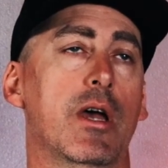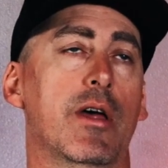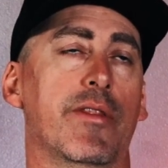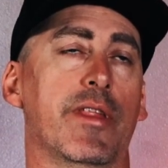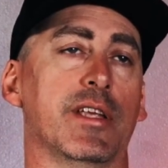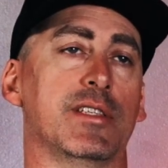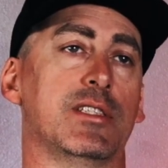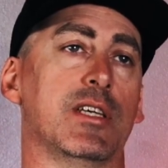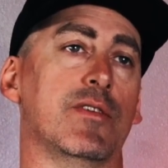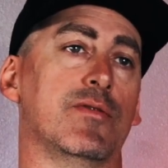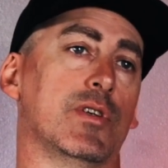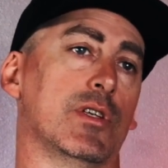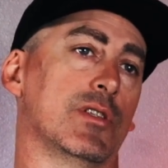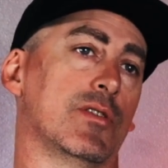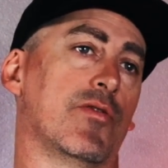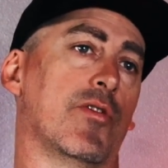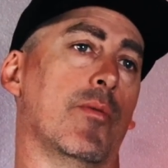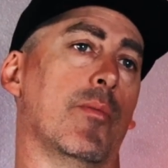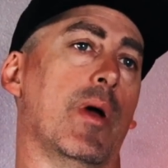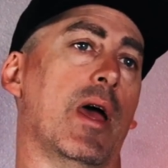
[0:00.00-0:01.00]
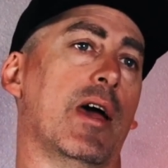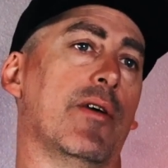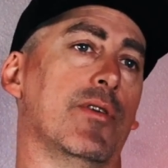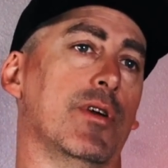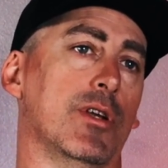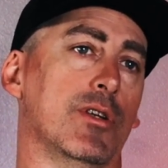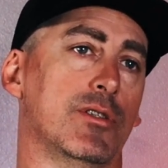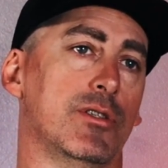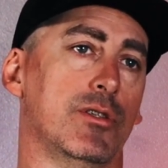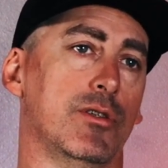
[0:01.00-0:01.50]
that saves us from
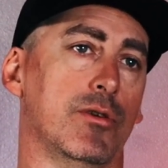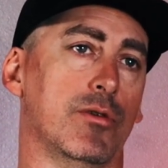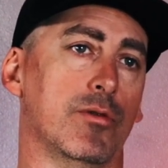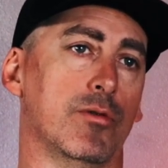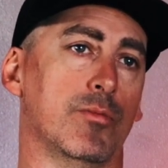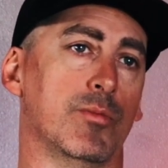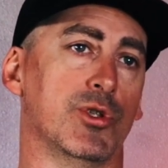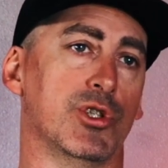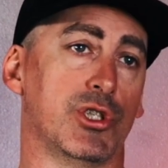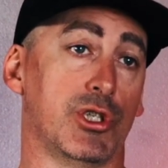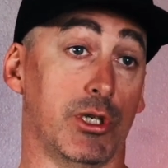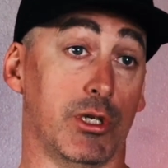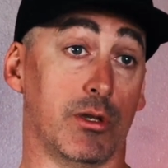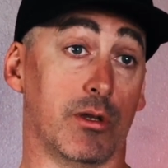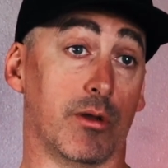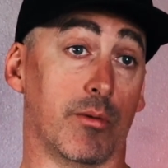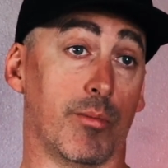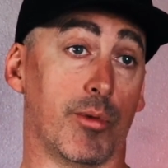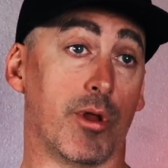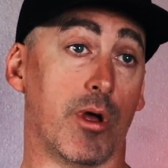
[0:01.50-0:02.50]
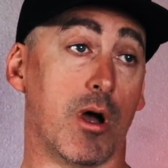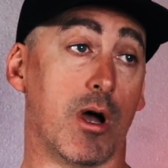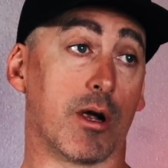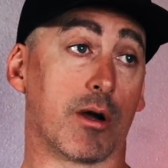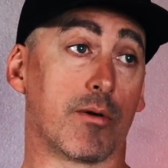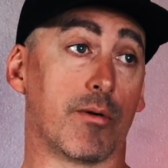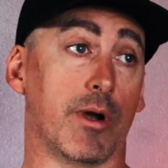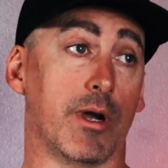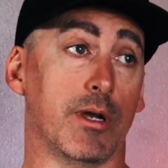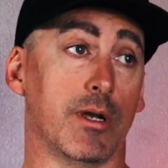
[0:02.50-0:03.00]
having to machine the
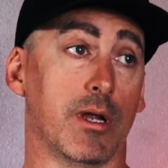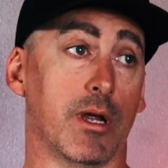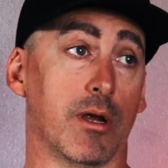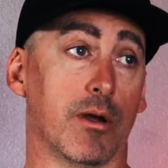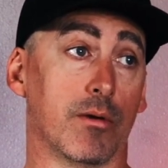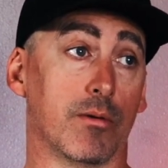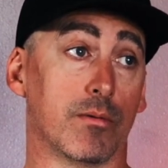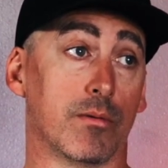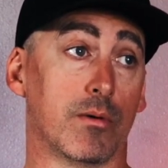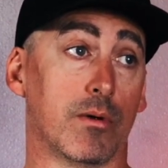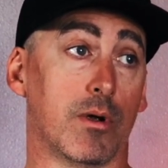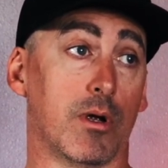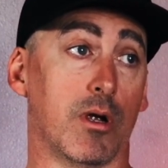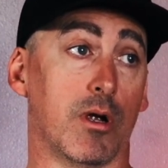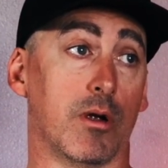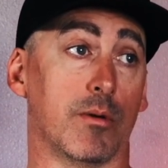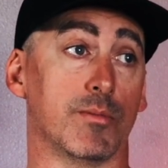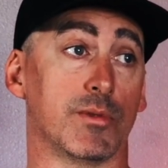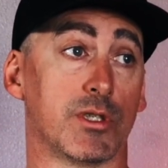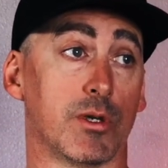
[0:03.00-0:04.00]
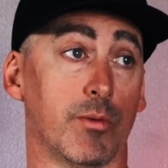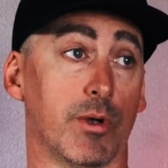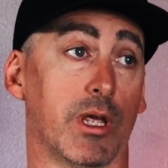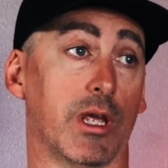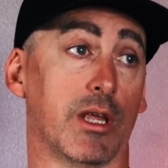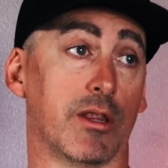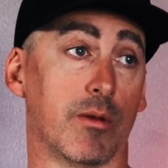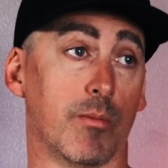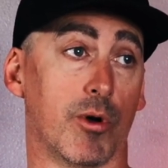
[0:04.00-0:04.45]
block right now. So we can get the